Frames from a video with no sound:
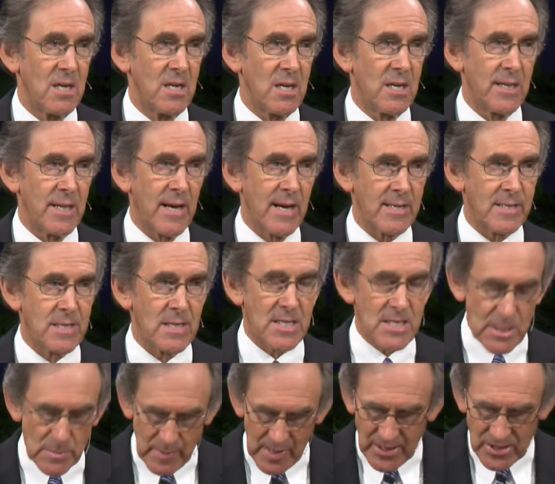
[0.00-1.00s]
And that's
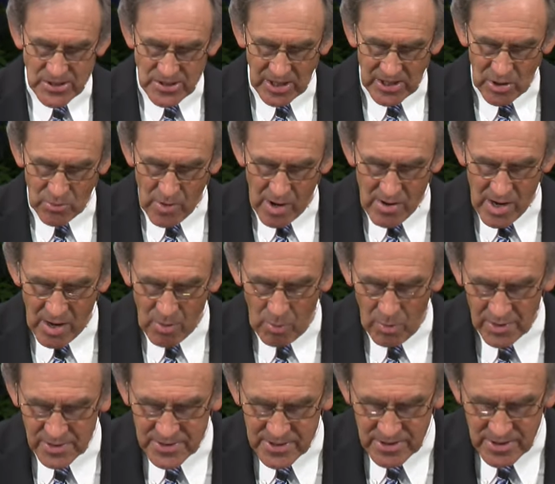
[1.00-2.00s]
especially where I
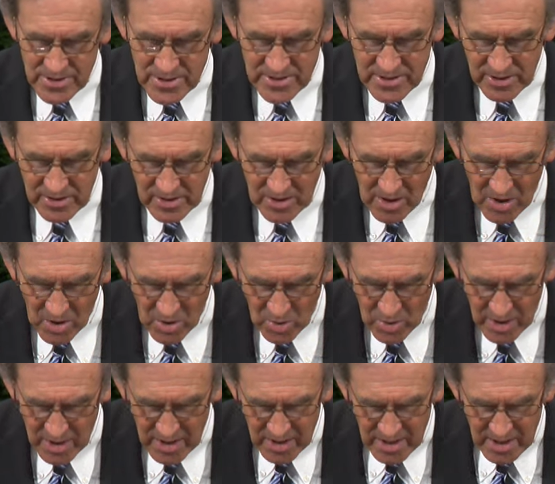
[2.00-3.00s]
want us to
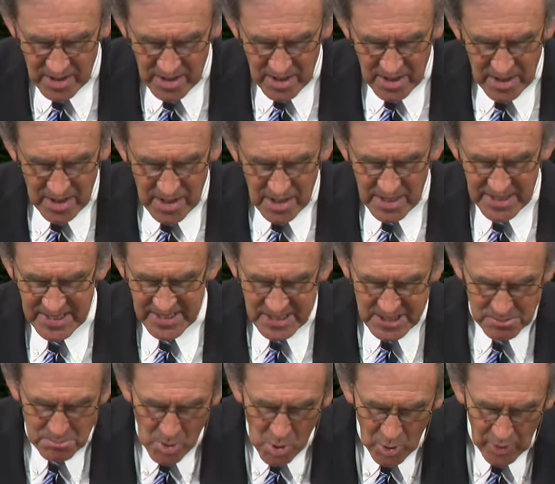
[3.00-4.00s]
go
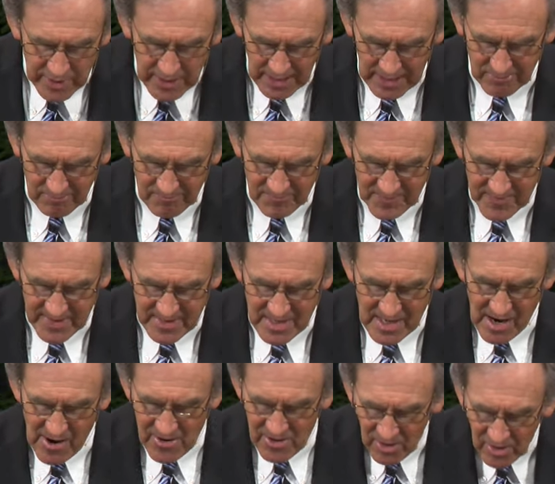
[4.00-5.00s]
this morning.
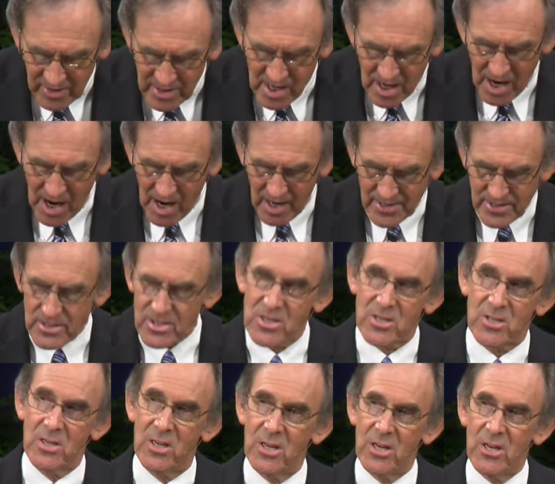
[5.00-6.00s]
Our own
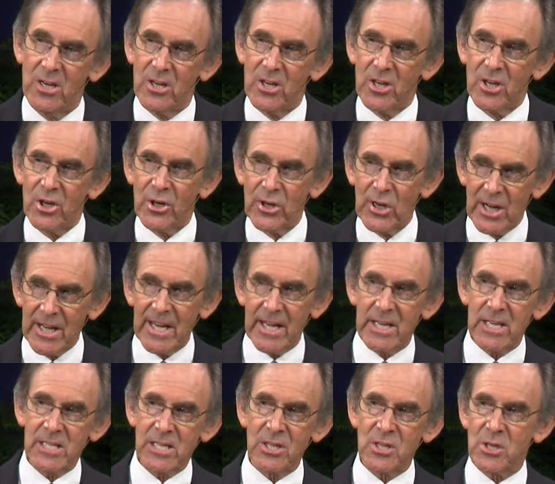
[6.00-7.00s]
hearts can
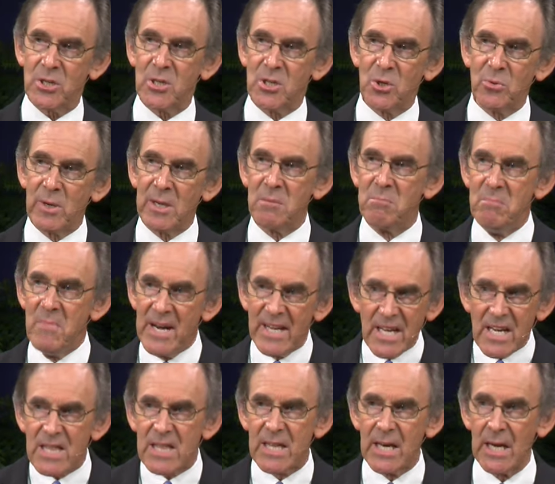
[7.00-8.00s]
lead us into doing
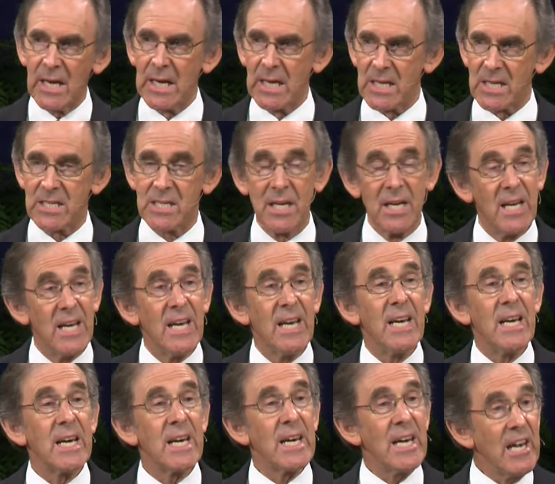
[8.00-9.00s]
many things,
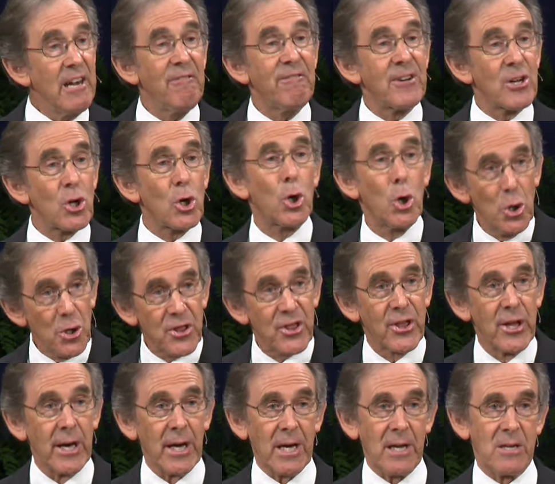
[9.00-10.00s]
even good
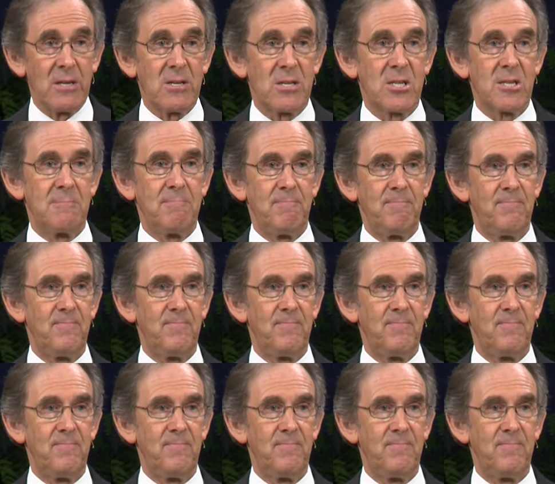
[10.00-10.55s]
things.